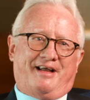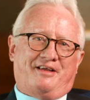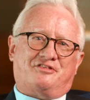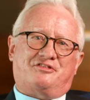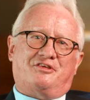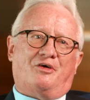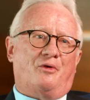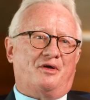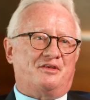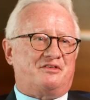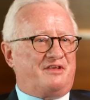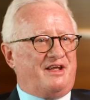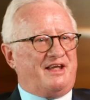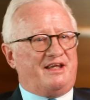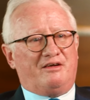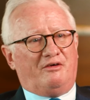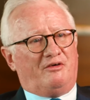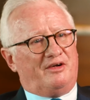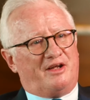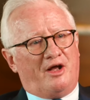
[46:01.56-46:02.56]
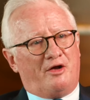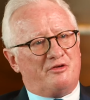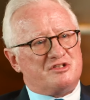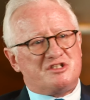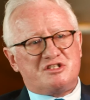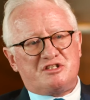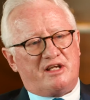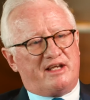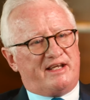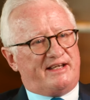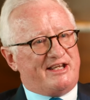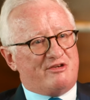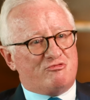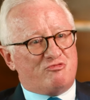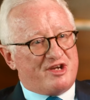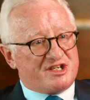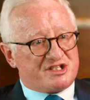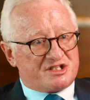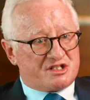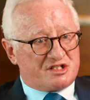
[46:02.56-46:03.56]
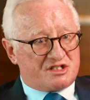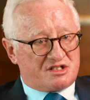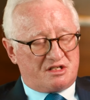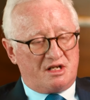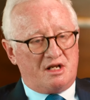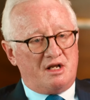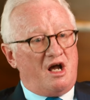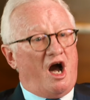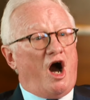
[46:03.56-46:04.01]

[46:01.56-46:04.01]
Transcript: So I think I don't see any risks